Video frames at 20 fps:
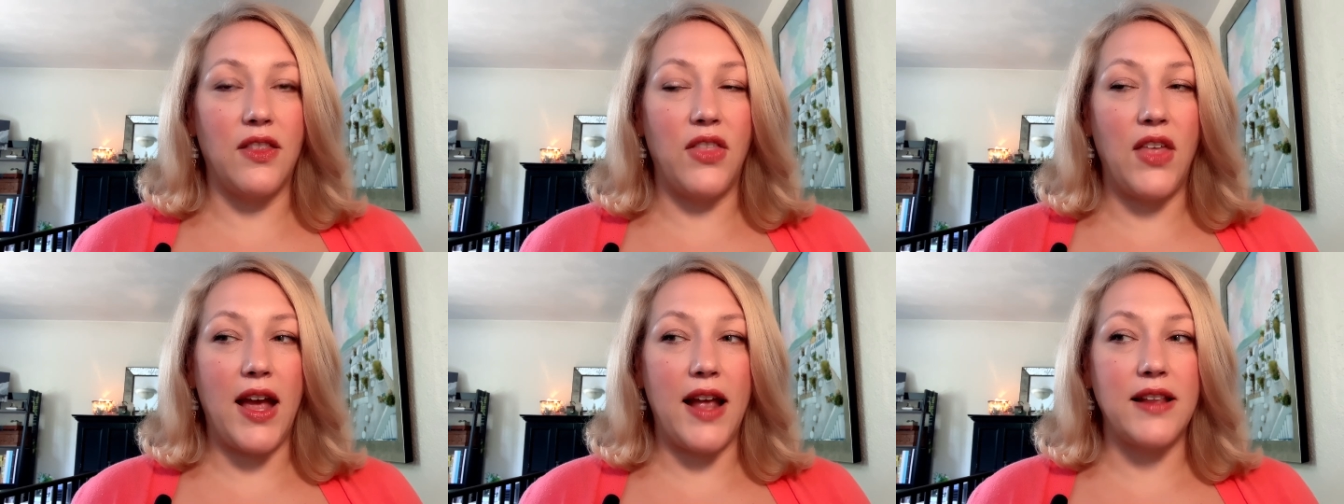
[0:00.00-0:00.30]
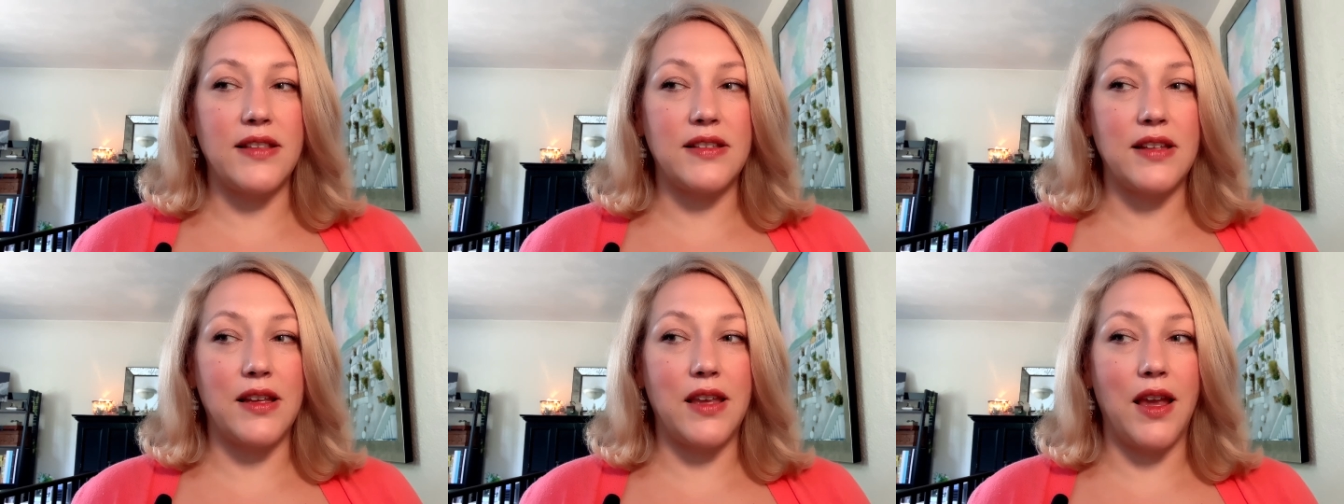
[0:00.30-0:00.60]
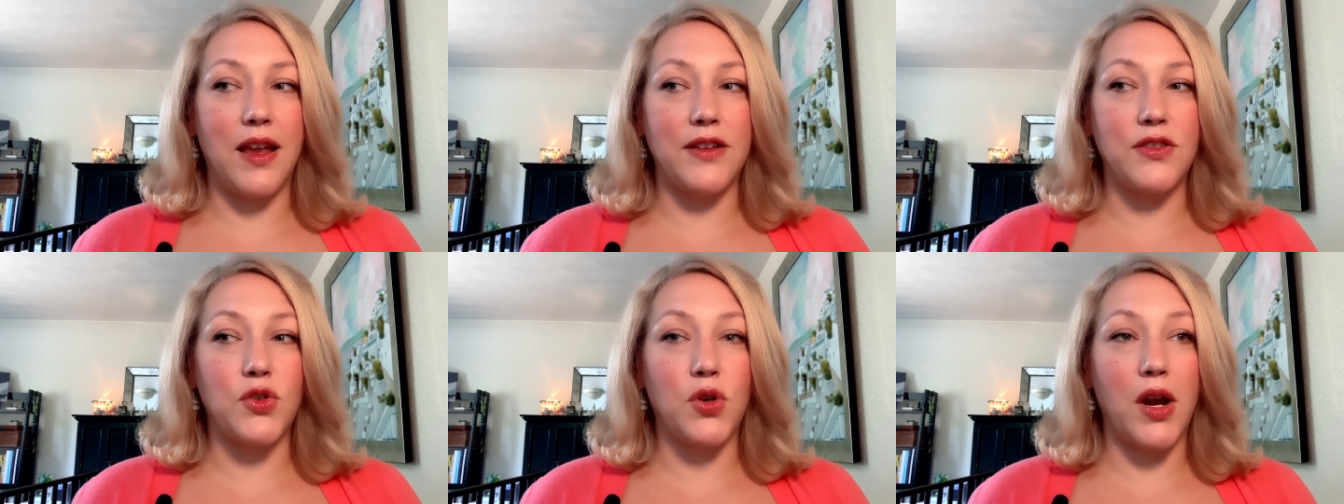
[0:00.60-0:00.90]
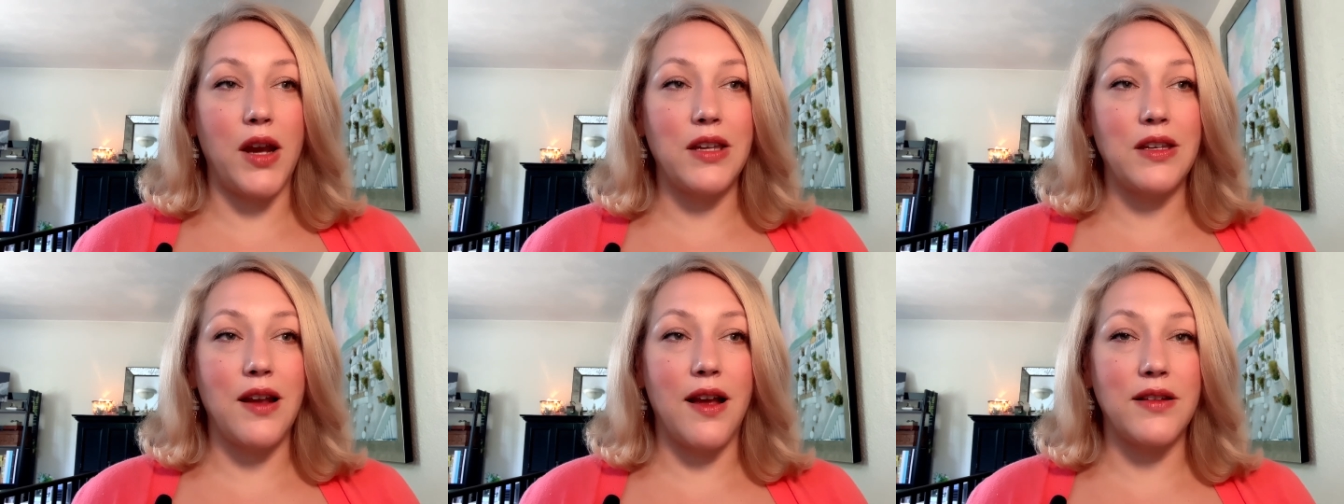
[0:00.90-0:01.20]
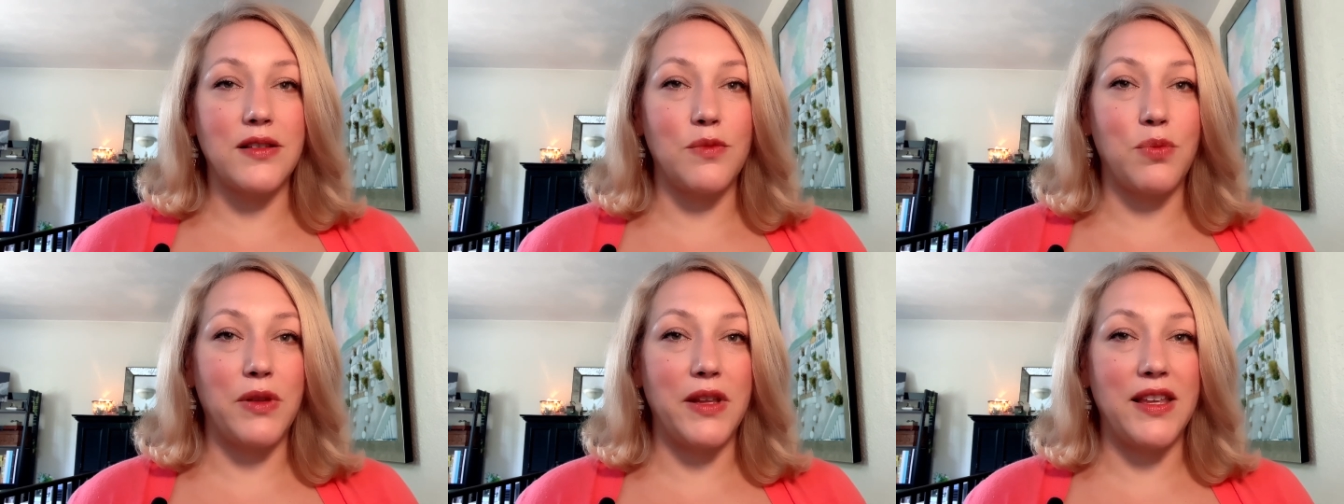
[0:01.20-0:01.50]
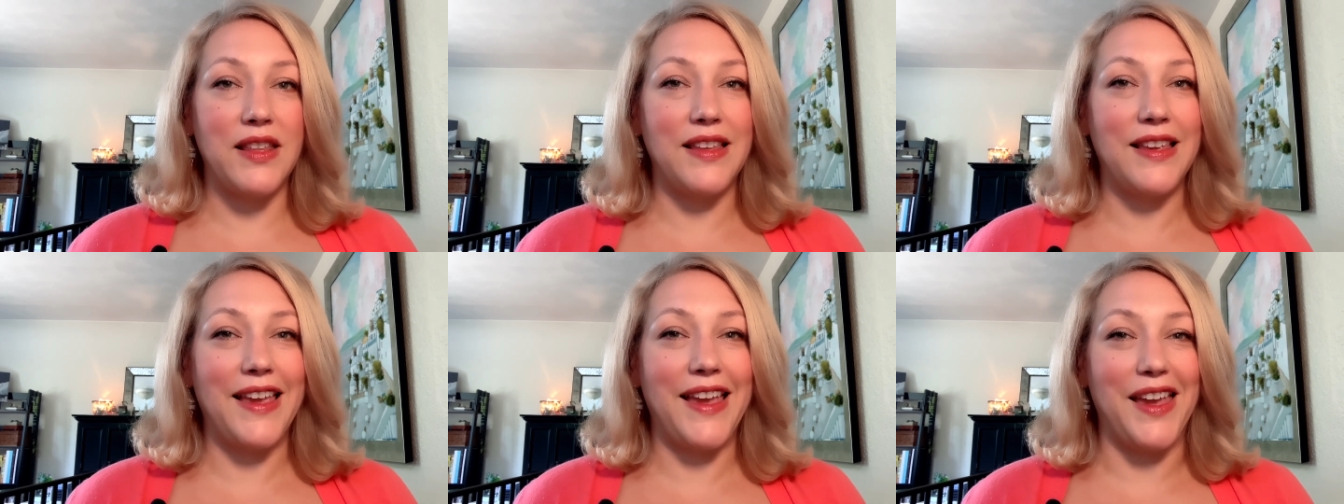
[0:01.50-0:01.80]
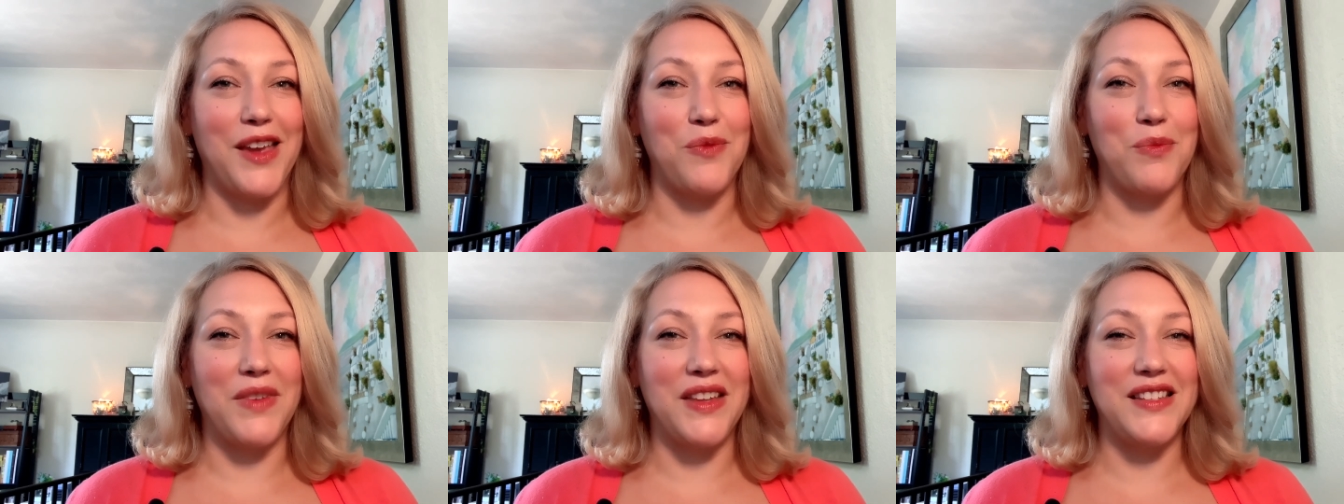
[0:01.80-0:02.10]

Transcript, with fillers: That's again trying not to play the game.